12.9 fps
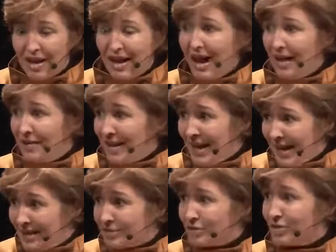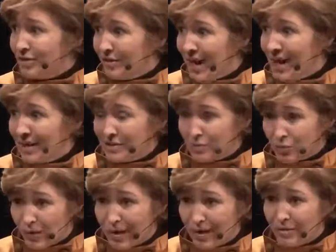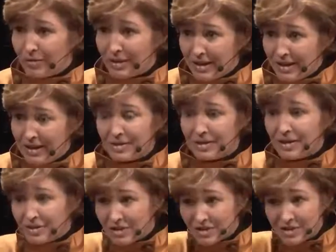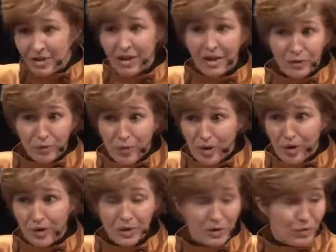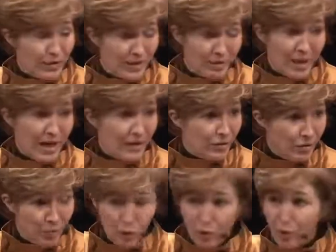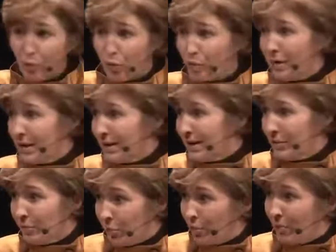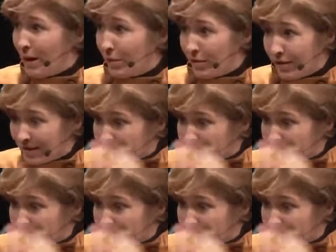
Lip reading: And the answer to that is rarely just another rung on the career ladder, or more money or more power.